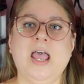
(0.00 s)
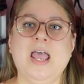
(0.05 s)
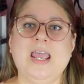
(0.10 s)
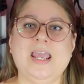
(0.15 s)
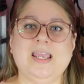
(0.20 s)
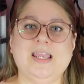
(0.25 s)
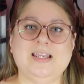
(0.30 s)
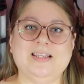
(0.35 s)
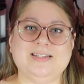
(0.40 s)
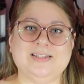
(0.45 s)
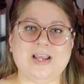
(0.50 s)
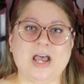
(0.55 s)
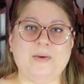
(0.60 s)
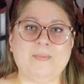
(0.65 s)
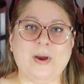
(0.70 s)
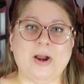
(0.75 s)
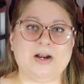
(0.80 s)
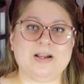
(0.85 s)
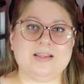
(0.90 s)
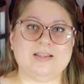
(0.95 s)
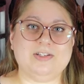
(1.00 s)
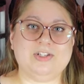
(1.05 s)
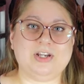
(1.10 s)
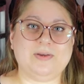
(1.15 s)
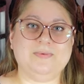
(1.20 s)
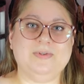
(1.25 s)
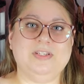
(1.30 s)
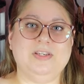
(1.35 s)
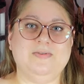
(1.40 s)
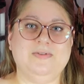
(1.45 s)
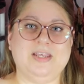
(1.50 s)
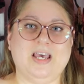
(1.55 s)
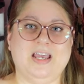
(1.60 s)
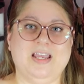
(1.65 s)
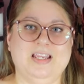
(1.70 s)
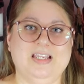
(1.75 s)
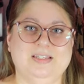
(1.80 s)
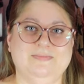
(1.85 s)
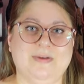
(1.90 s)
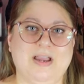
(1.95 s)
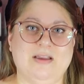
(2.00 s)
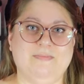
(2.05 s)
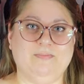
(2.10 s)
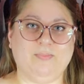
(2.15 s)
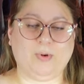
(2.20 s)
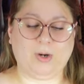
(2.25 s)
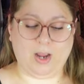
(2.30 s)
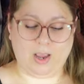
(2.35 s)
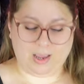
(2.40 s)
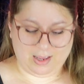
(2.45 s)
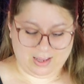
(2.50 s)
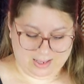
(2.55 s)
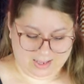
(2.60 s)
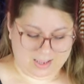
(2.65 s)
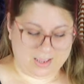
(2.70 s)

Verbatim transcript: it is not part of the jumpsuit that is my bra.